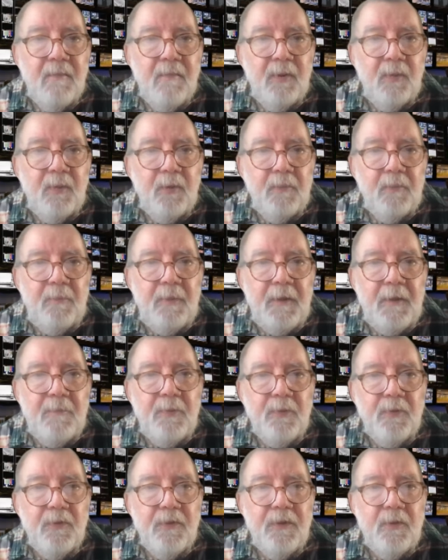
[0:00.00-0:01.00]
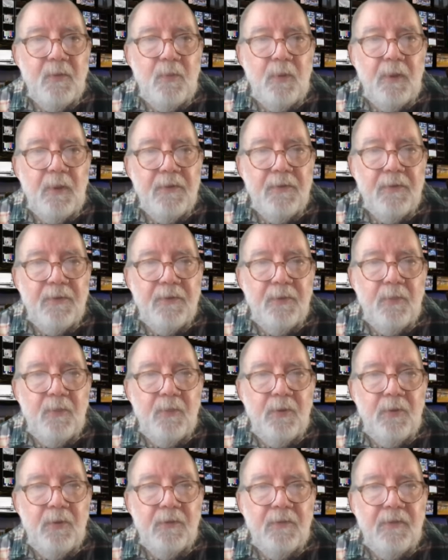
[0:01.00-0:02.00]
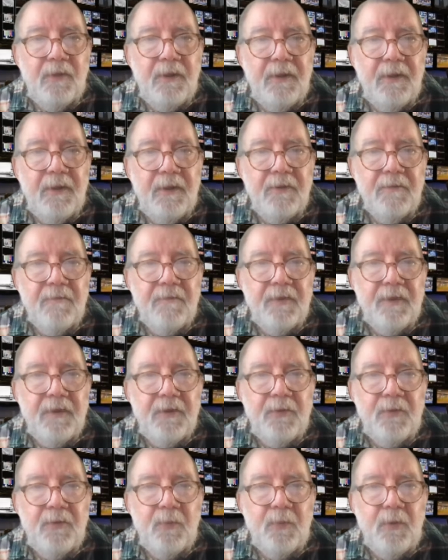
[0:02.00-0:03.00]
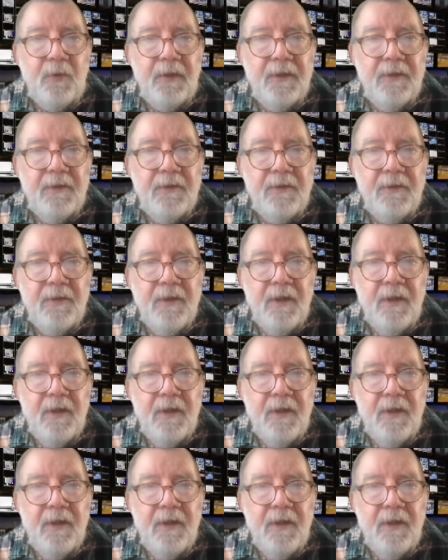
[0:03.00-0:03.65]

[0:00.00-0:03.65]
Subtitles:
But when people in the Western world hear of such warnings,